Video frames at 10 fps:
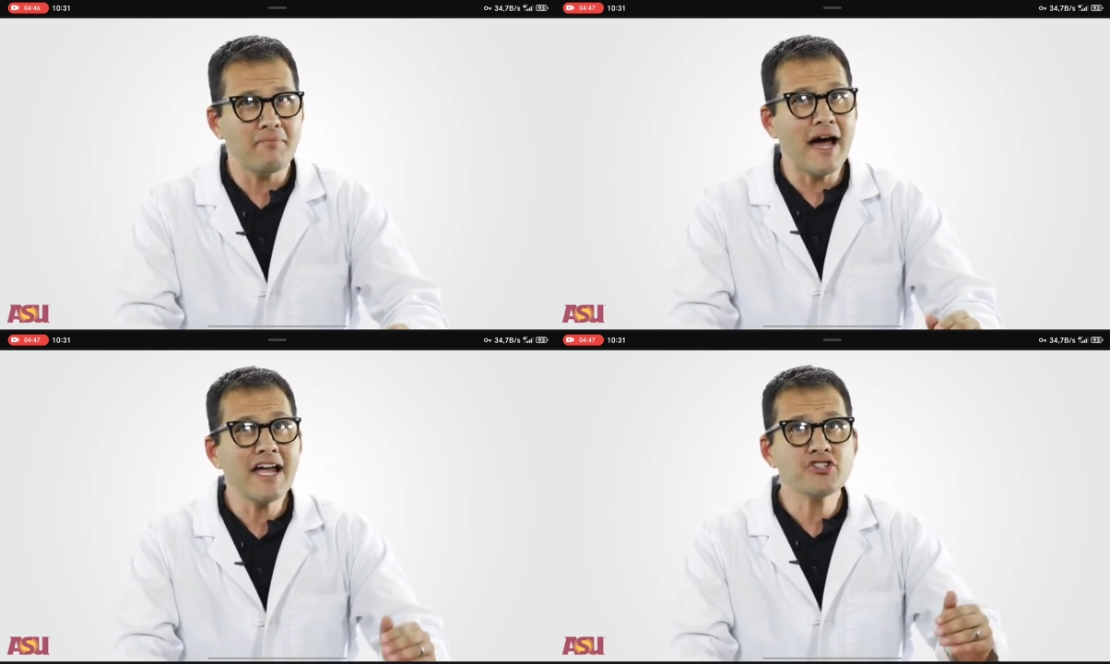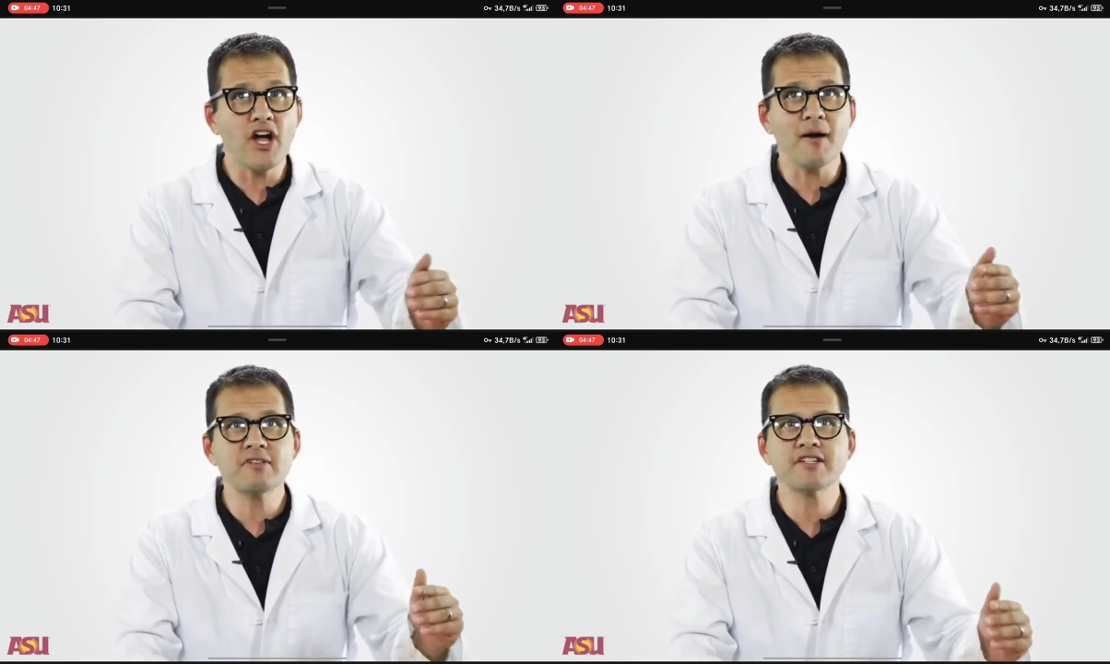
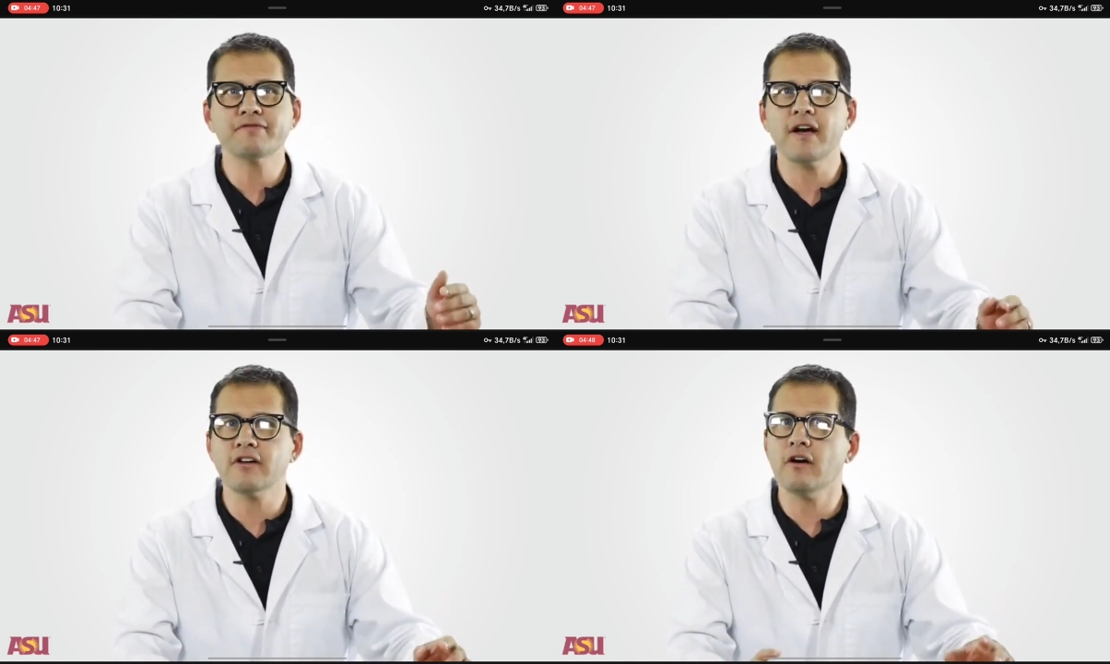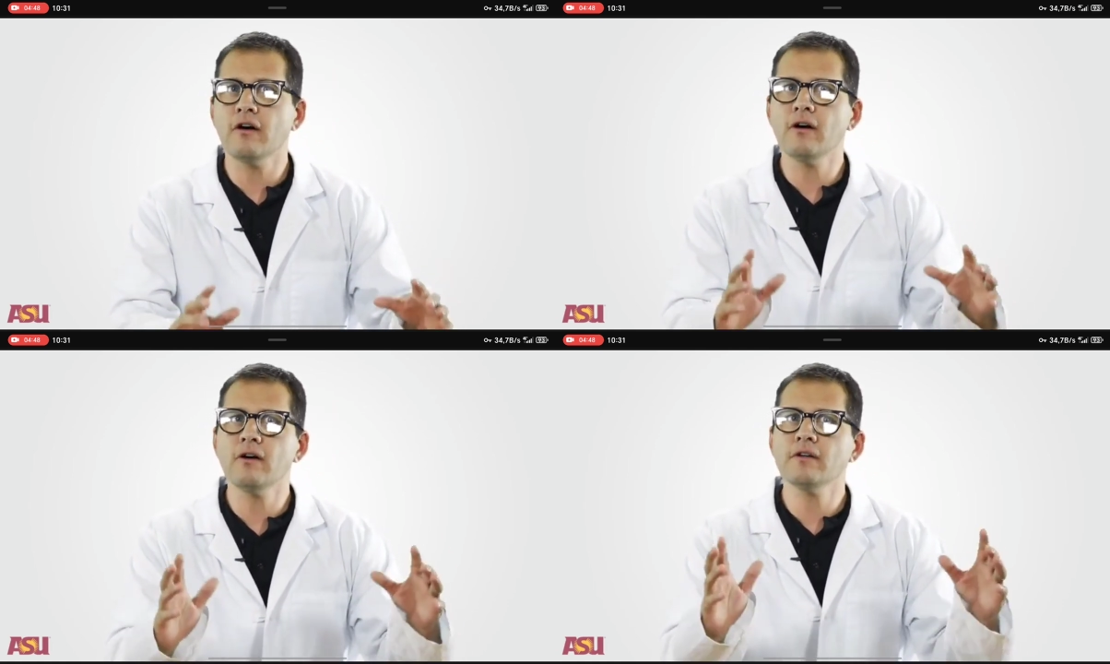My job is to
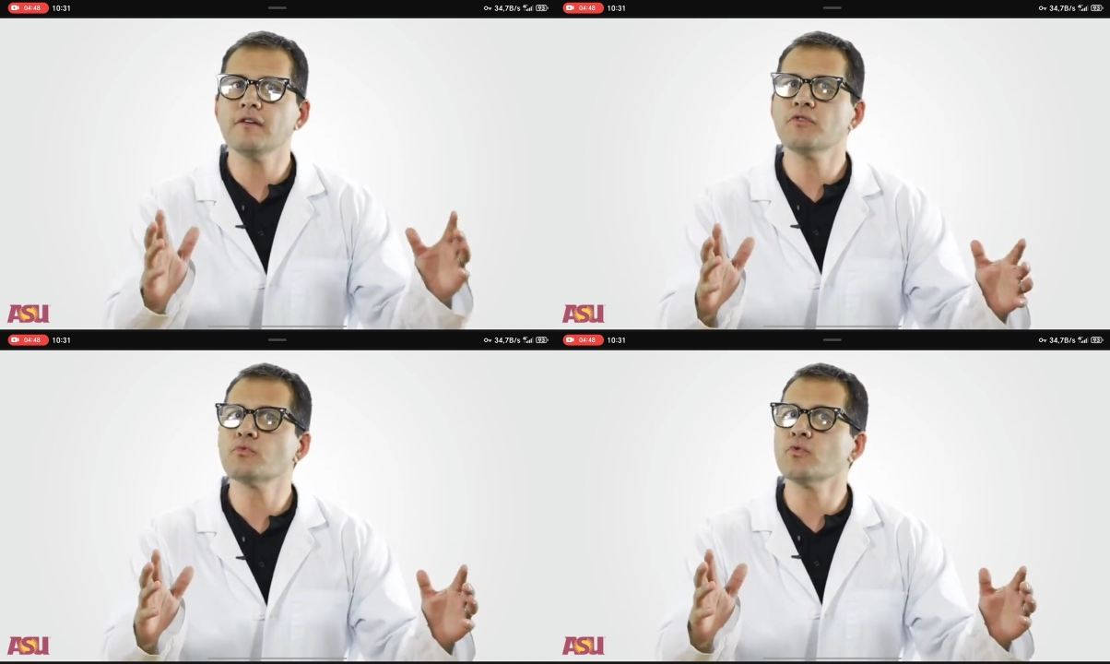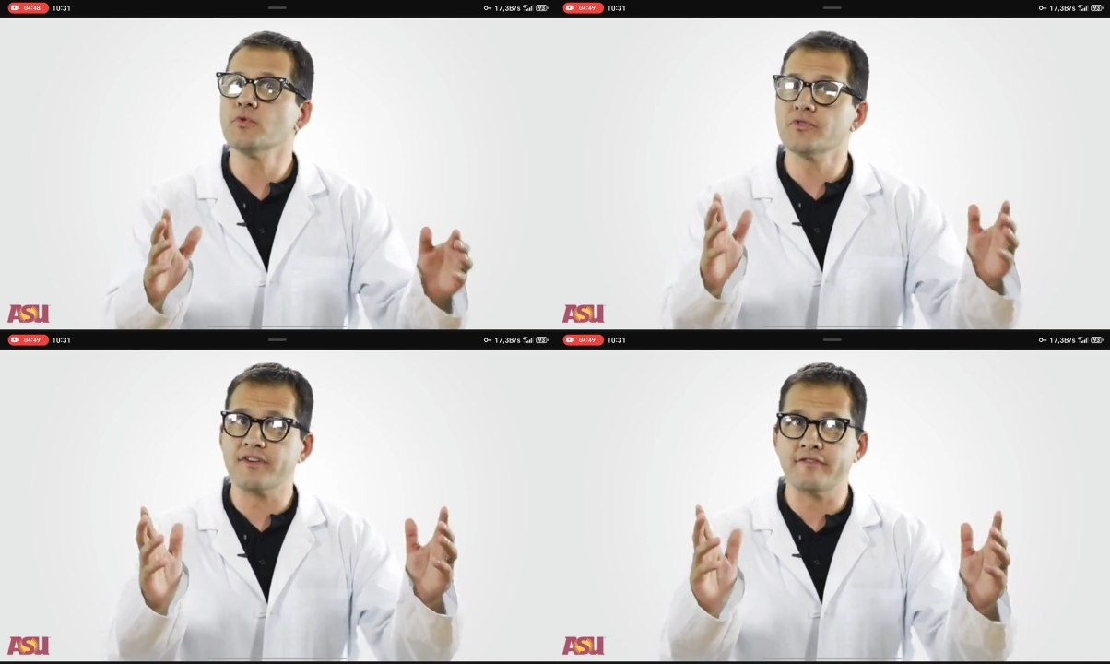find all of the
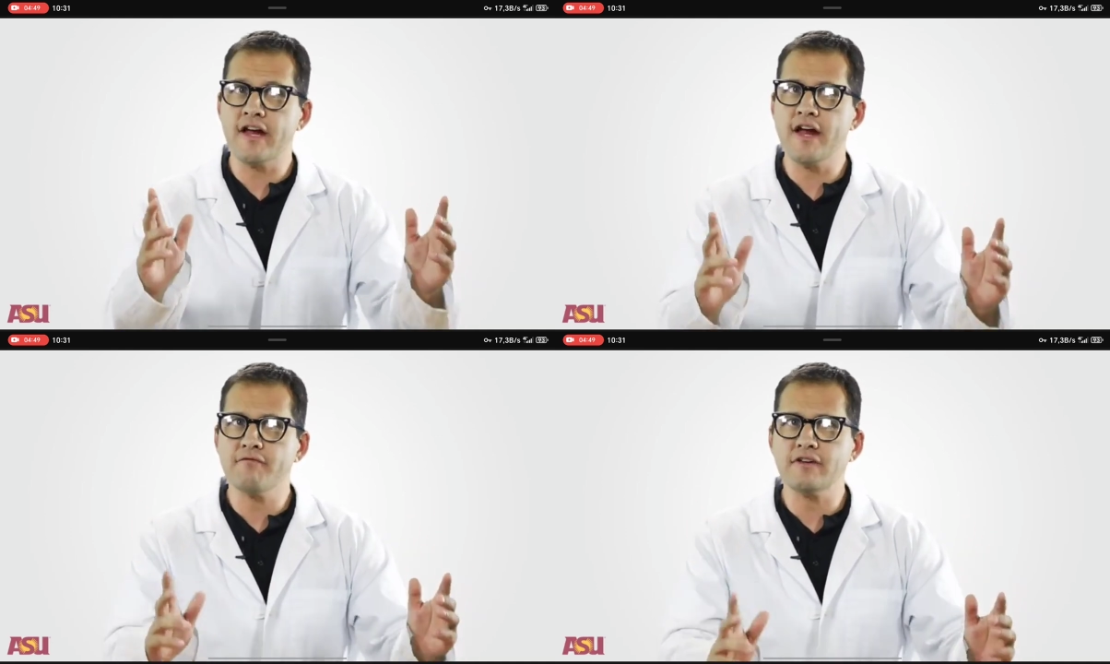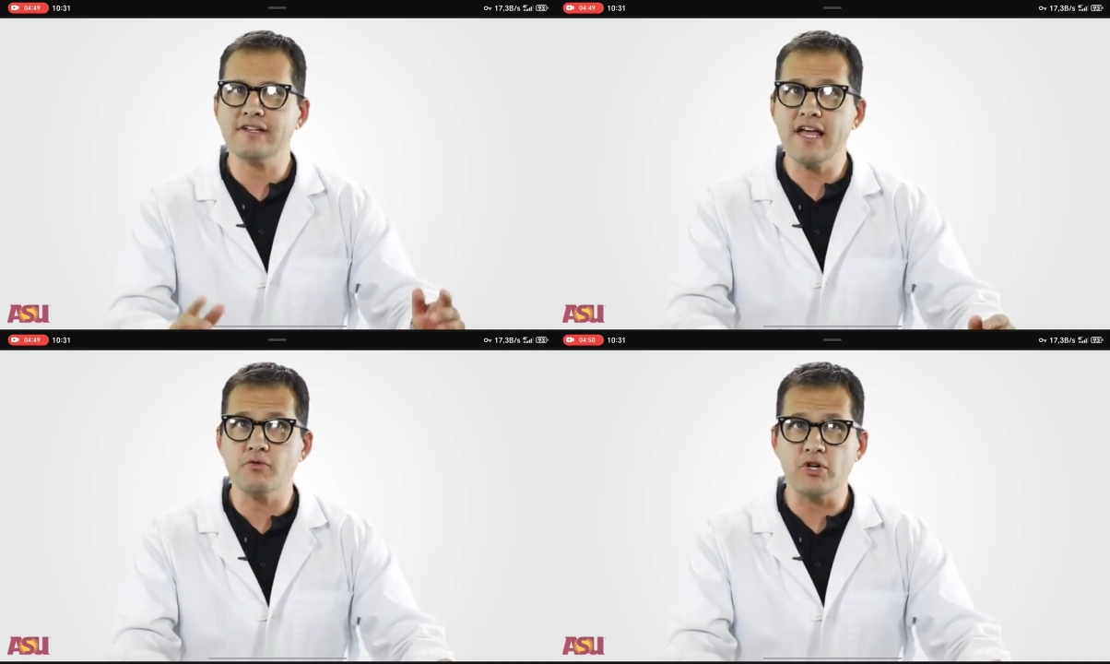rules of
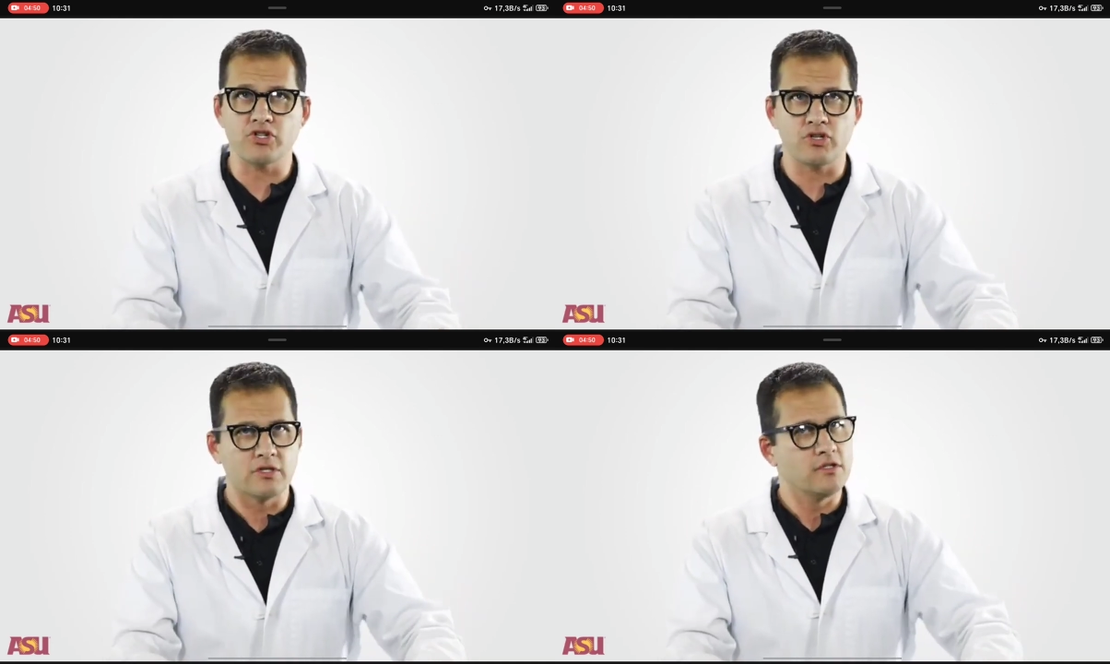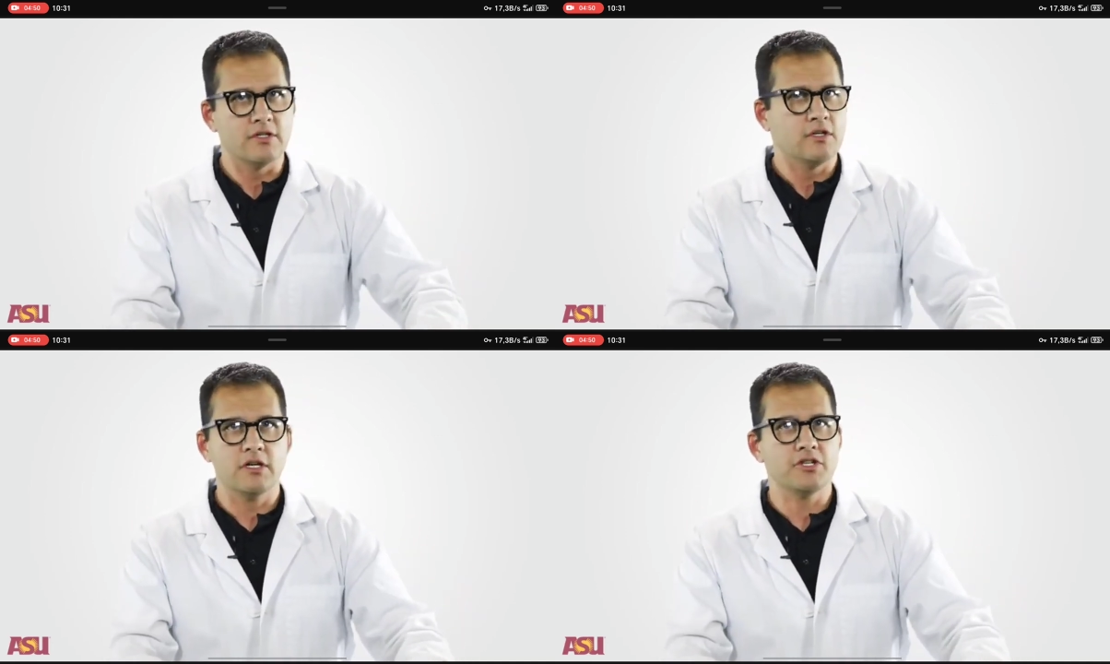every language.